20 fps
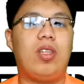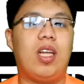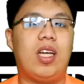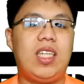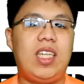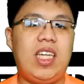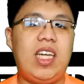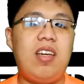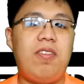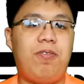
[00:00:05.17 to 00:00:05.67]
the
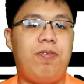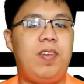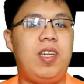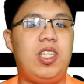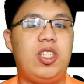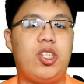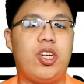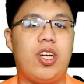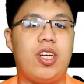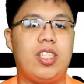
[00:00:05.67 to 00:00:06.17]
key
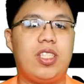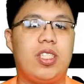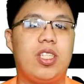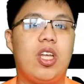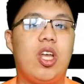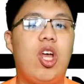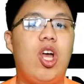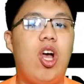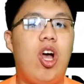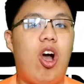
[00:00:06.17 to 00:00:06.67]
features
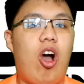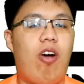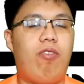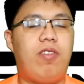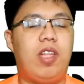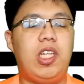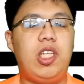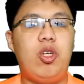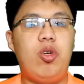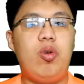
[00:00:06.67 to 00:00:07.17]
of the
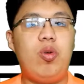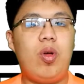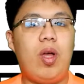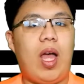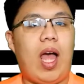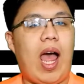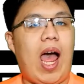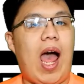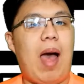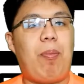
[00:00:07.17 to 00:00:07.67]
new
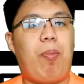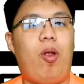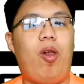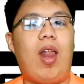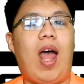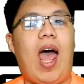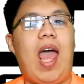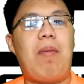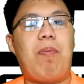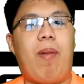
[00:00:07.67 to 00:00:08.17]
Apple
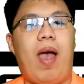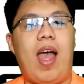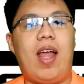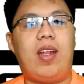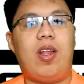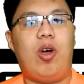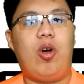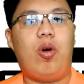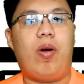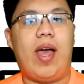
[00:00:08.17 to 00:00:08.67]

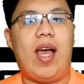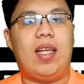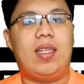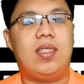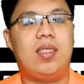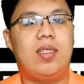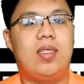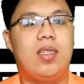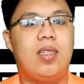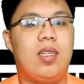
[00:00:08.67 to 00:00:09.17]

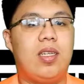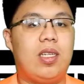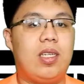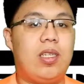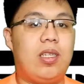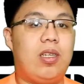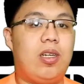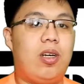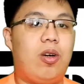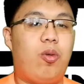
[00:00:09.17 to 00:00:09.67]
iPadOS.
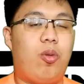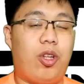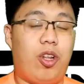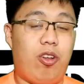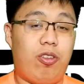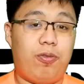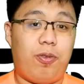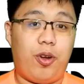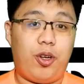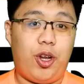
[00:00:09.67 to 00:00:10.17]

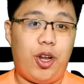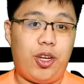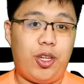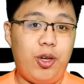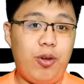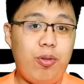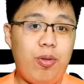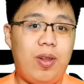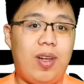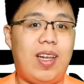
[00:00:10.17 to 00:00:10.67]
Without further
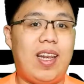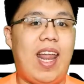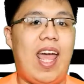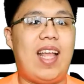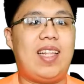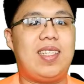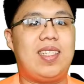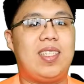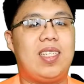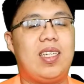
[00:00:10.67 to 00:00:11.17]
ado,
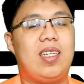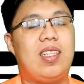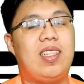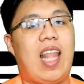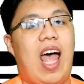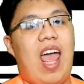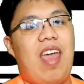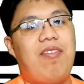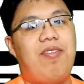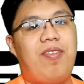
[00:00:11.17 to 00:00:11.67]
let's
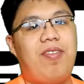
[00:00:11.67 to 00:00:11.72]
dive